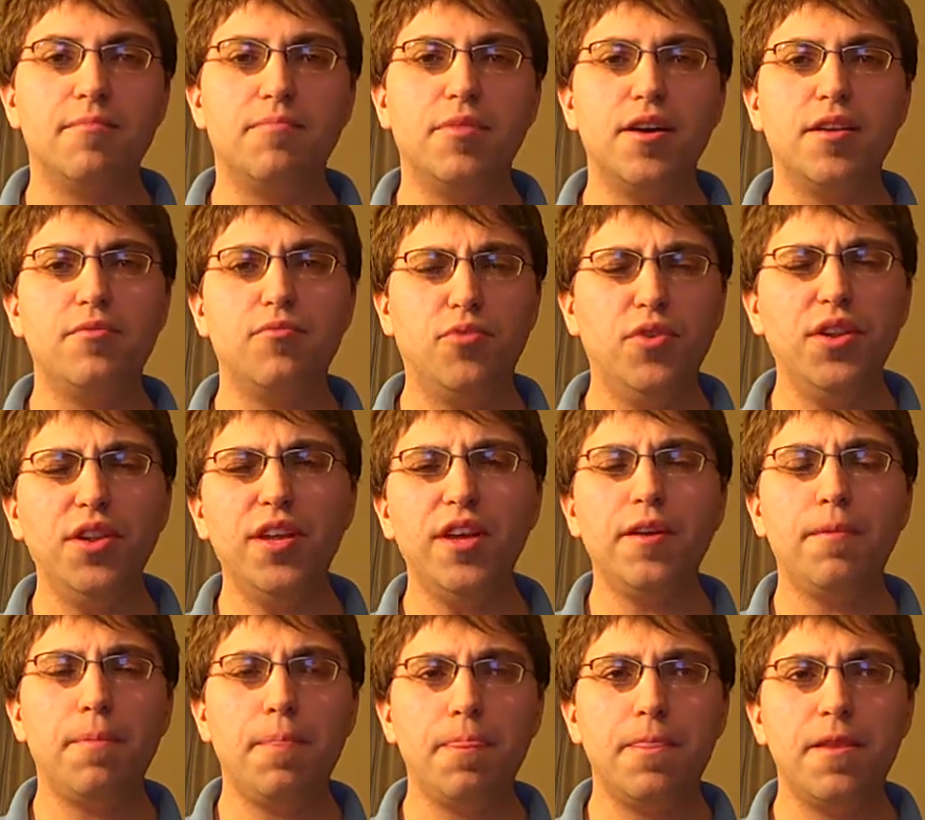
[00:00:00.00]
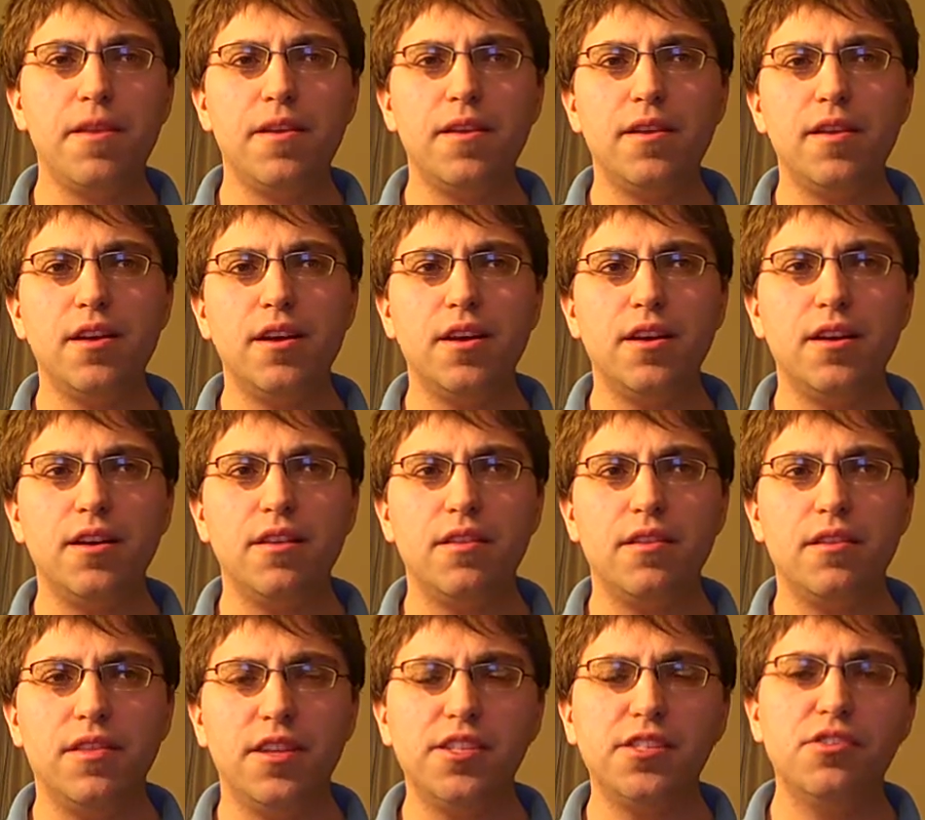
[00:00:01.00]
But really,
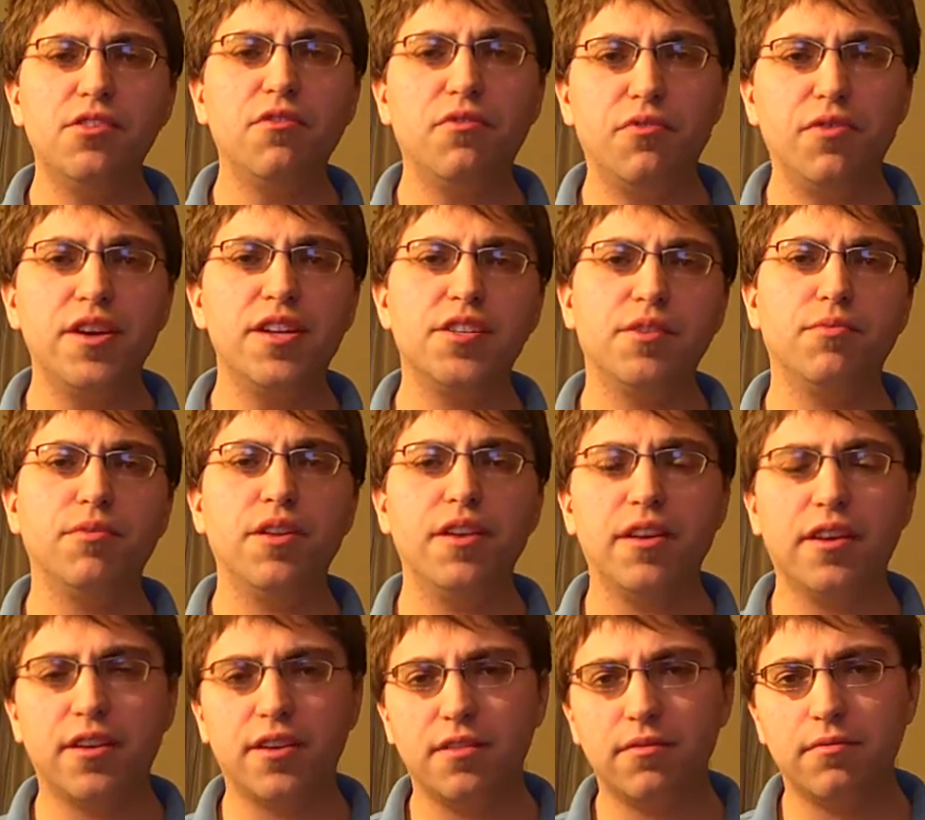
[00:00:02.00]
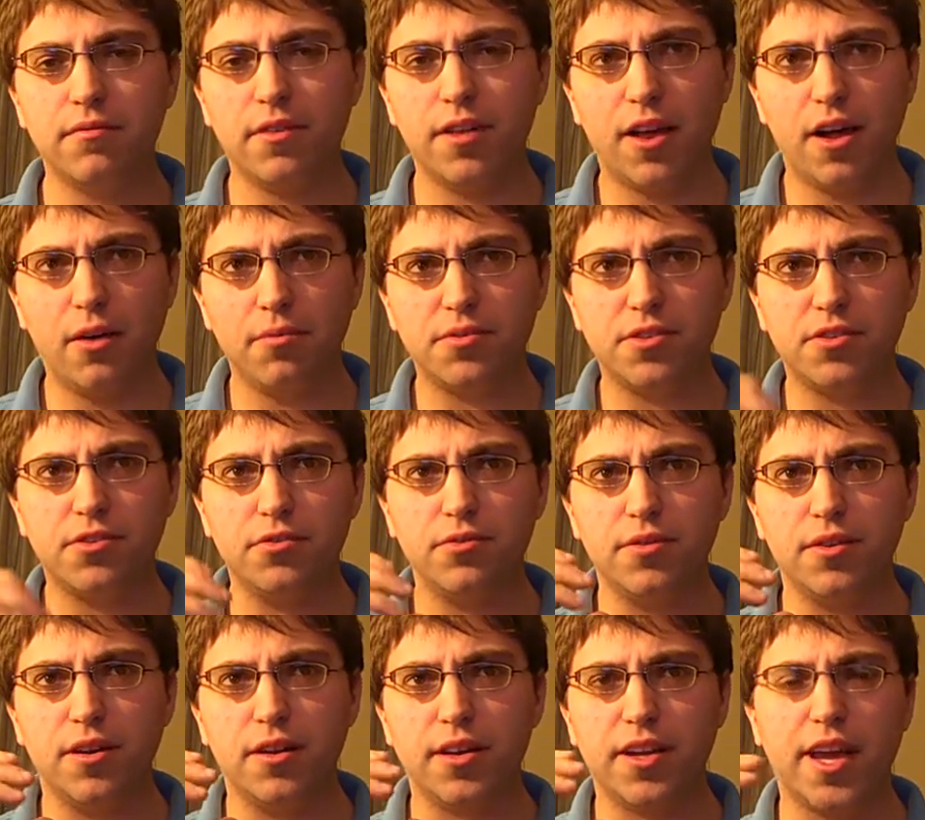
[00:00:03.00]
uh, this new Frieza really inc- helps
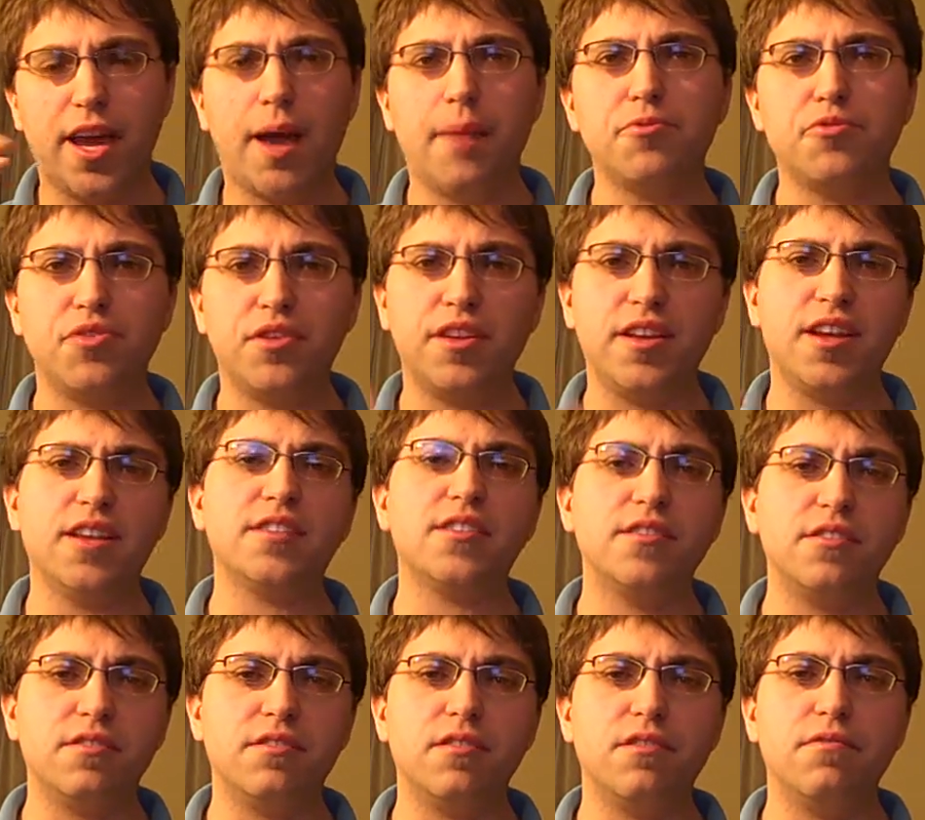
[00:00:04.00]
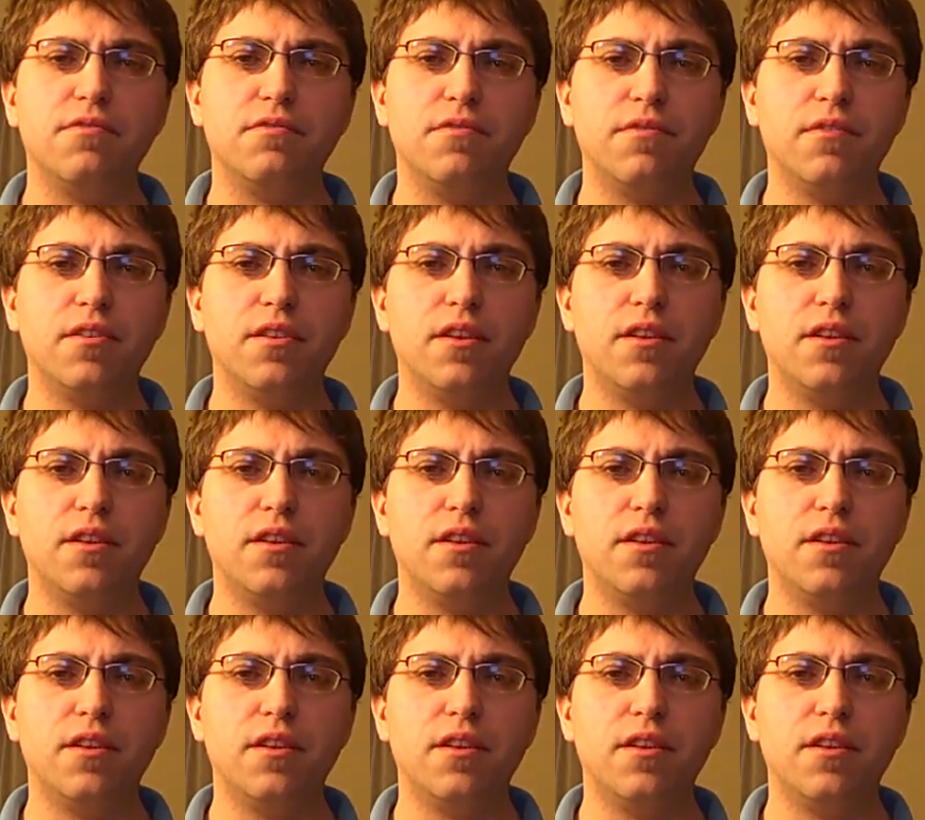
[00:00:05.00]
to uh, capture the essence of